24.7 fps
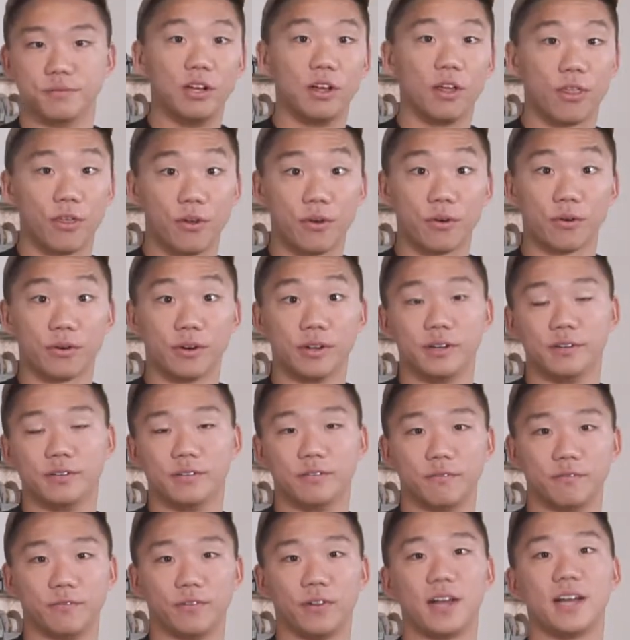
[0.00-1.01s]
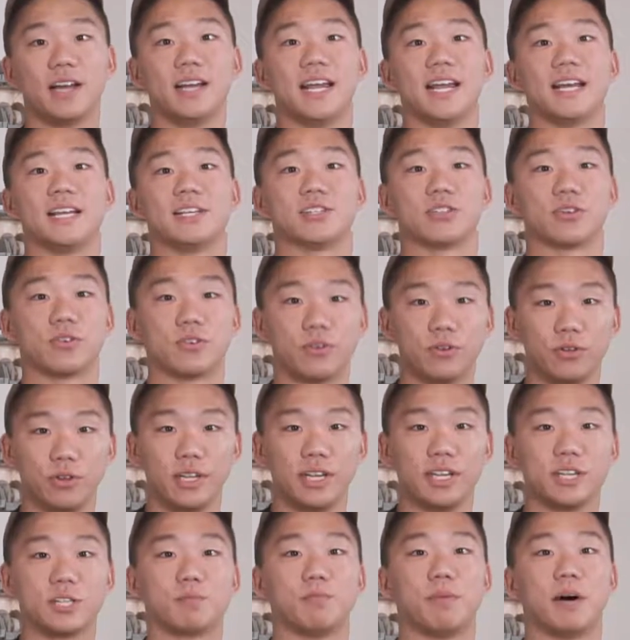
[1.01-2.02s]
Third, fly as
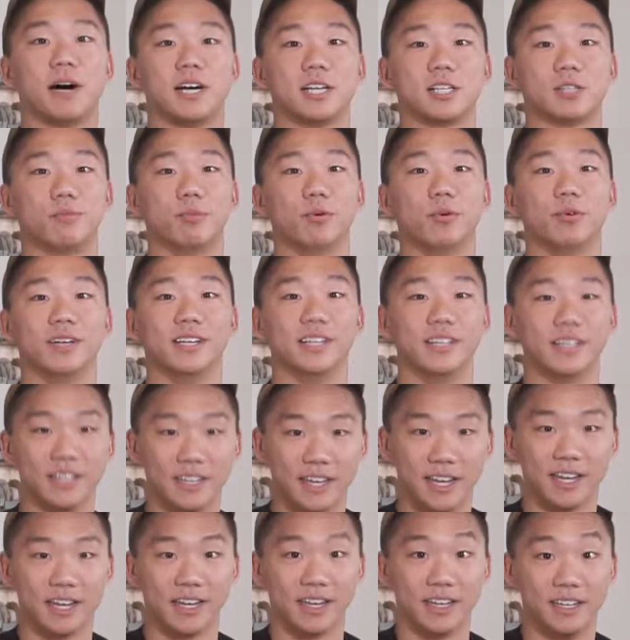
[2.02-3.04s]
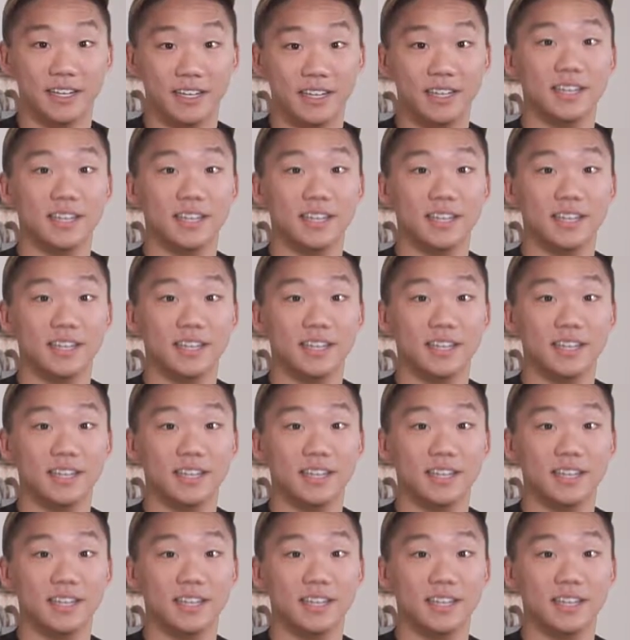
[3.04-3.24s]
early as possible in the day,